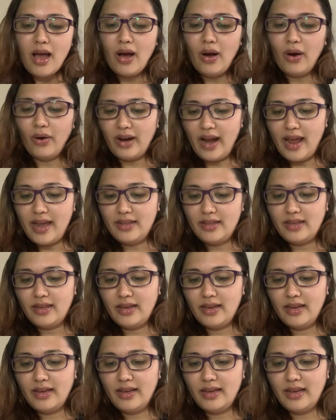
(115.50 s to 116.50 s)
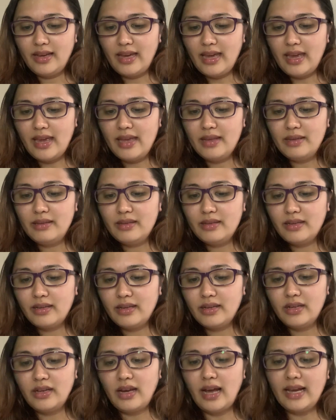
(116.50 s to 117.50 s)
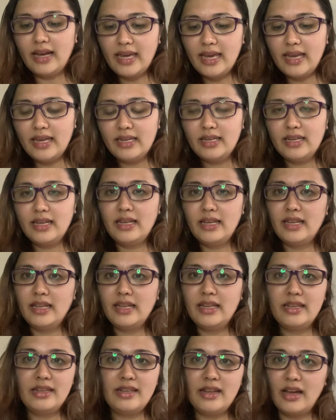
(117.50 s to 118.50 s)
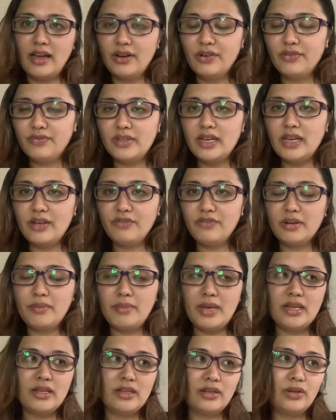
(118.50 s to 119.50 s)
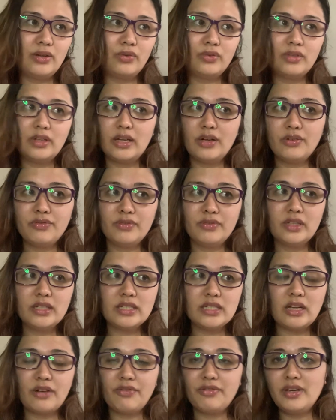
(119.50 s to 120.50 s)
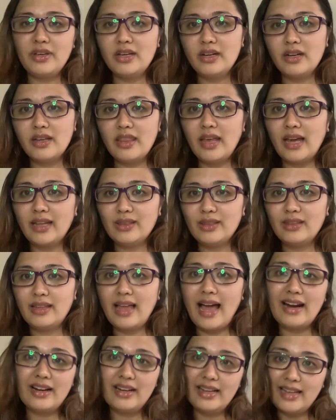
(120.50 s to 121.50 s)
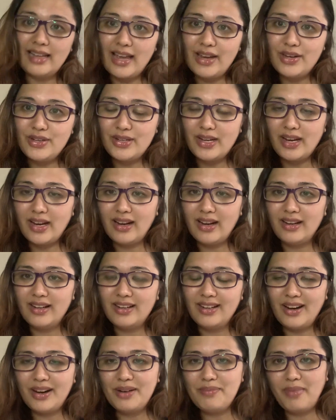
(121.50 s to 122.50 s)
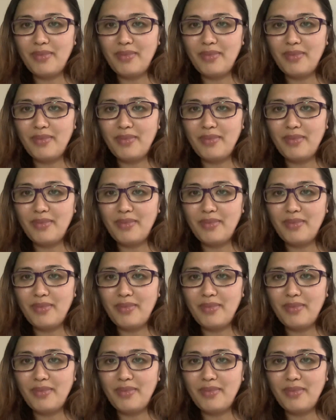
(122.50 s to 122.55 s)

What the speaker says: Alright, and again, none of the information, none of the stuff here that Ara and I share are